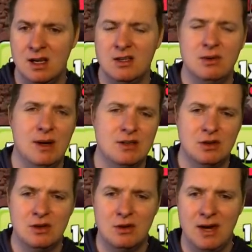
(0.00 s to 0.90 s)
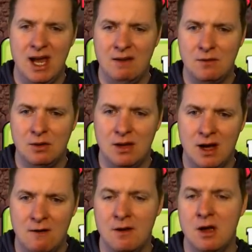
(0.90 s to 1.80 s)
Still has a good little handful
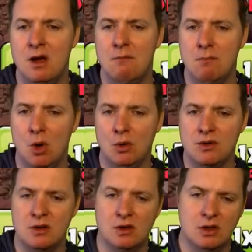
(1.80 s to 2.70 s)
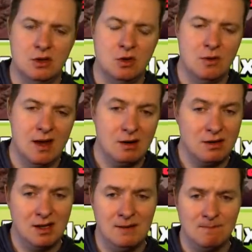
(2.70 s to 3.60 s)
of bowlers, and they're going to do their
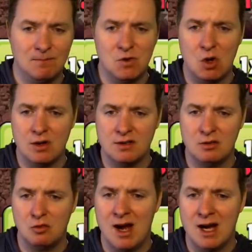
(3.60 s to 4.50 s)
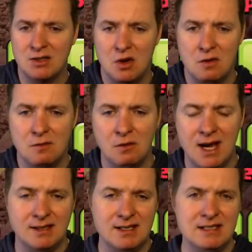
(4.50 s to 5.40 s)
thing, tossing the rocks over
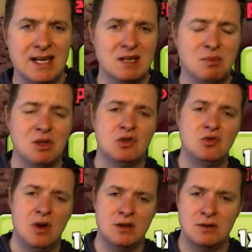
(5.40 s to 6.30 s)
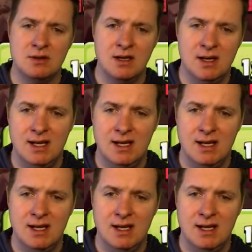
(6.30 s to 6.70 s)
at these last bit of structures,